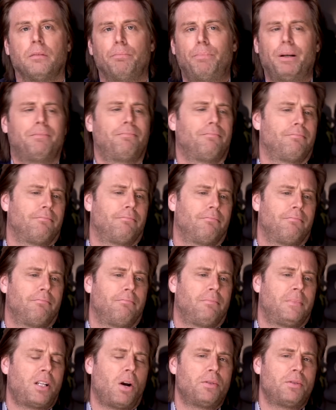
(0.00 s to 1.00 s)
But
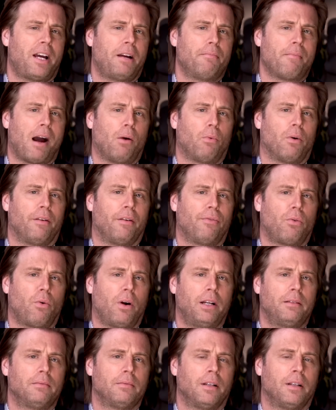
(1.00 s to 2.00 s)
don't take my word
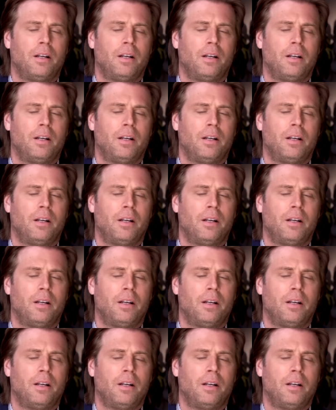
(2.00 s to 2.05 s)
for it.